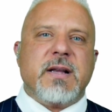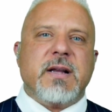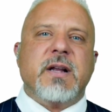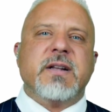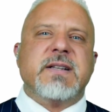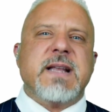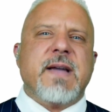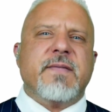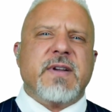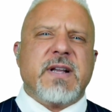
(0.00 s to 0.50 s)

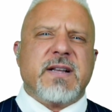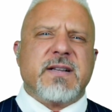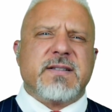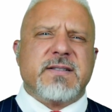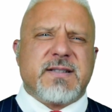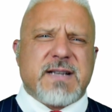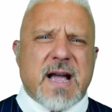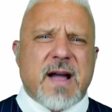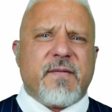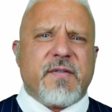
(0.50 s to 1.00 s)
having a
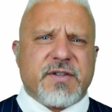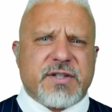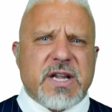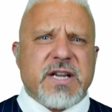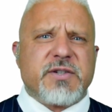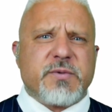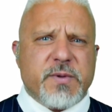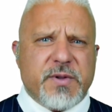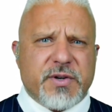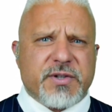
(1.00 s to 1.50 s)

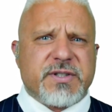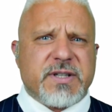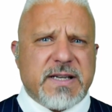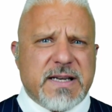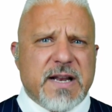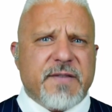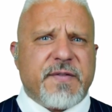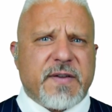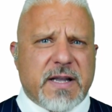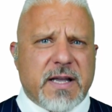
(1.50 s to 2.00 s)
conversation with your
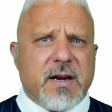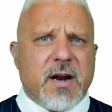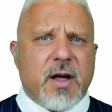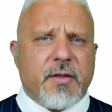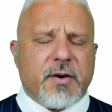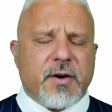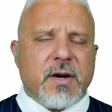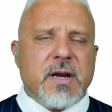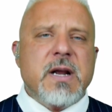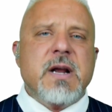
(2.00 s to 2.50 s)
significant other.
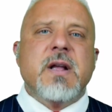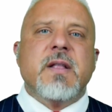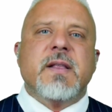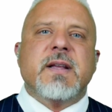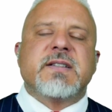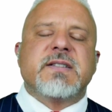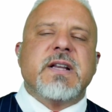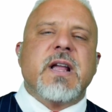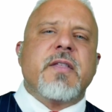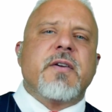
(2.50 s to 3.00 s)
That's
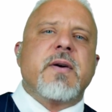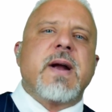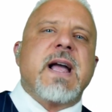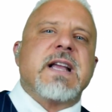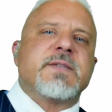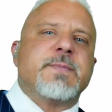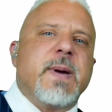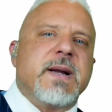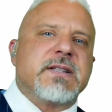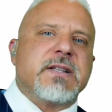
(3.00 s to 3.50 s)
the other
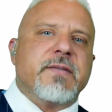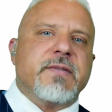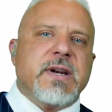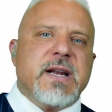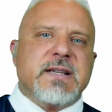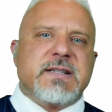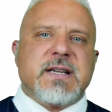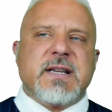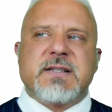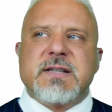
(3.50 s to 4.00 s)
aspect of it
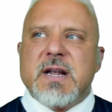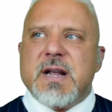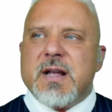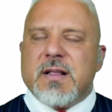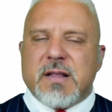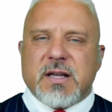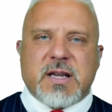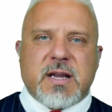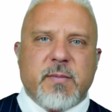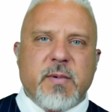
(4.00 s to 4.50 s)
is the
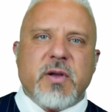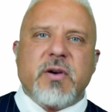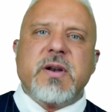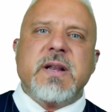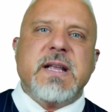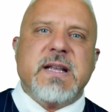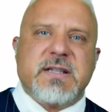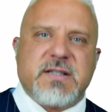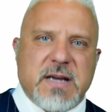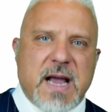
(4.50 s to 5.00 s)
community
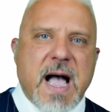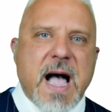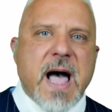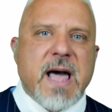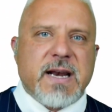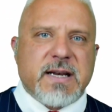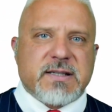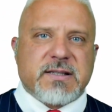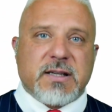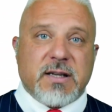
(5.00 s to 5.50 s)
is
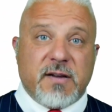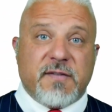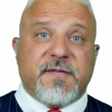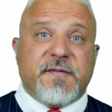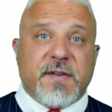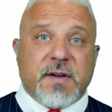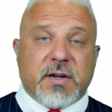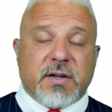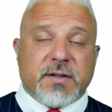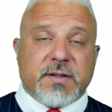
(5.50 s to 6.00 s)
honestly
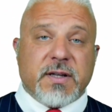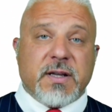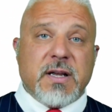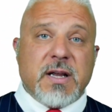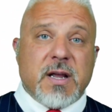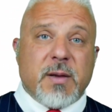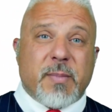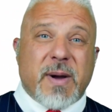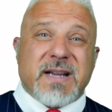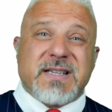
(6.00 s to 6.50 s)
filled
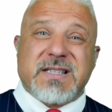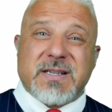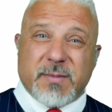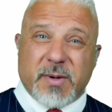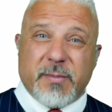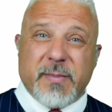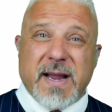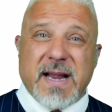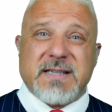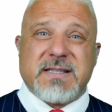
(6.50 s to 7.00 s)
by some
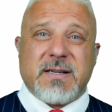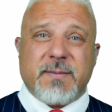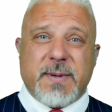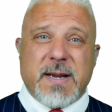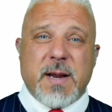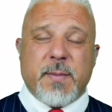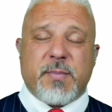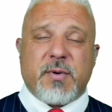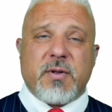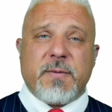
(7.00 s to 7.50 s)
amazing
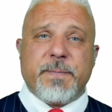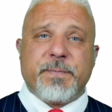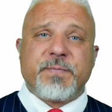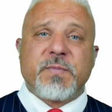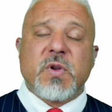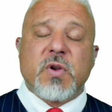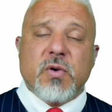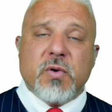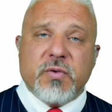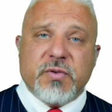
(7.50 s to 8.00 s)
people
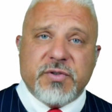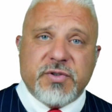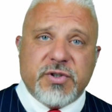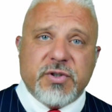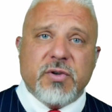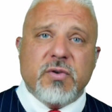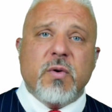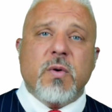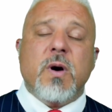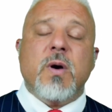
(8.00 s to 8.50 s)
who
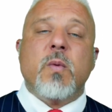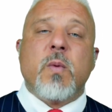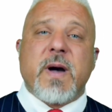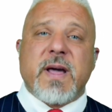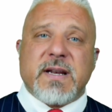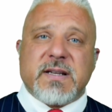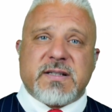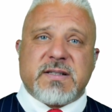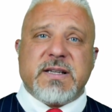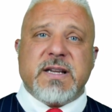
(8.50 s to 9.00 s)
do want
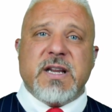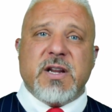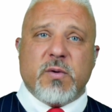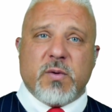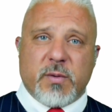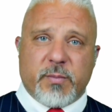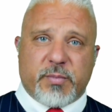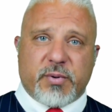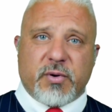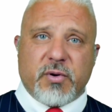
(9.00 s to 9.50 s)
to see you
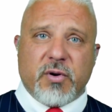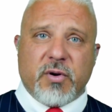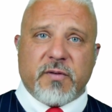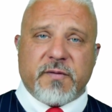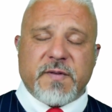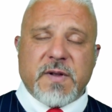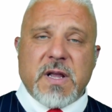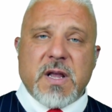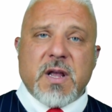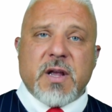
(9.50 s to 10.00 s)
improve.
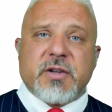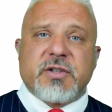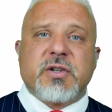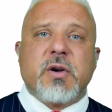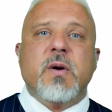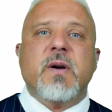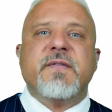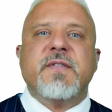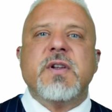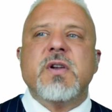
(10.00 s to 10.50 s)
So
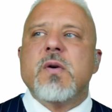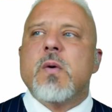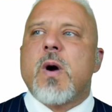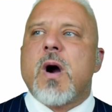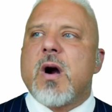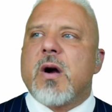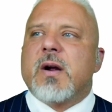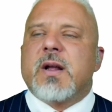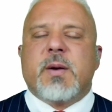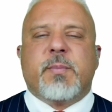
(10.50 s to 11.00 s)
if you
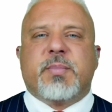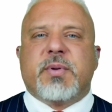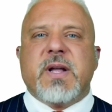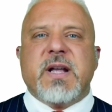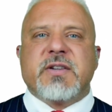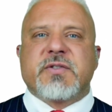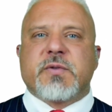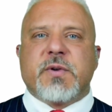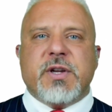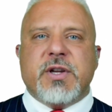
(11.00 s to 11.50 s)
are at a
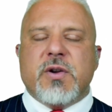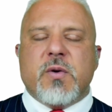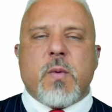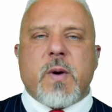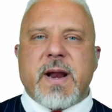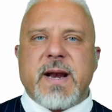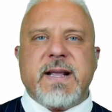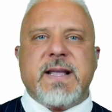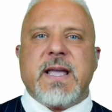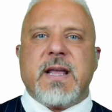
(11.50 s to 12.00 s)
place where you want
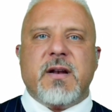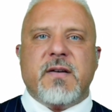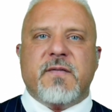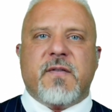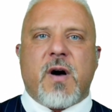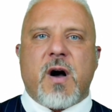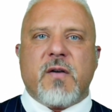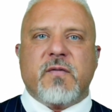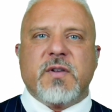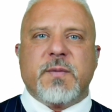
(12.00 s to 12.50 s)
to get
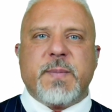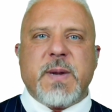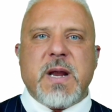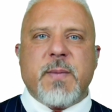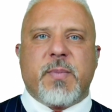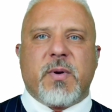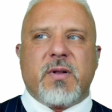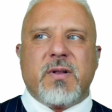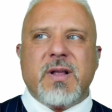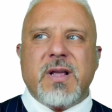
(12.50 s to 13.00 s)
involved with
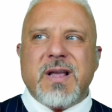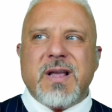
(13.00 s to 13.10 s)
people